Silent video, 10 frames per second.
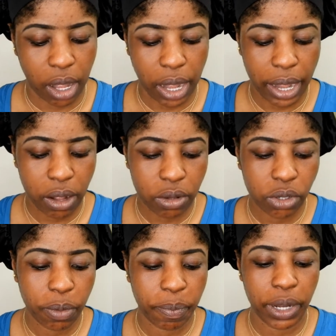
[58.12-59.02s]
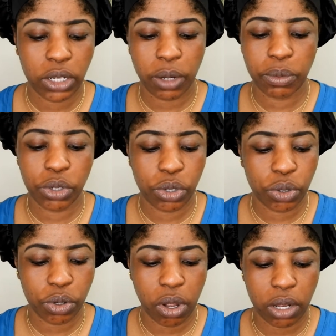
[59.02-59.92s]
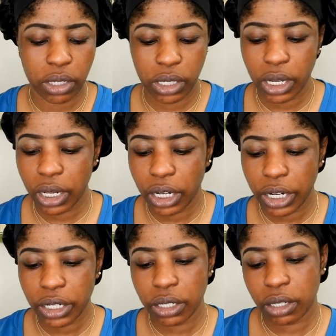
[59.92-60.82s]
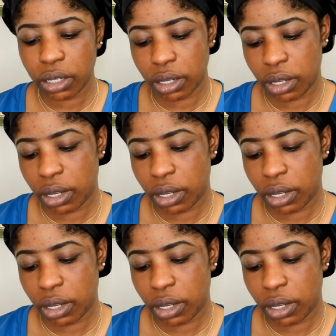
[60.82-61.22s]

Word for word: I also picked up two concealers.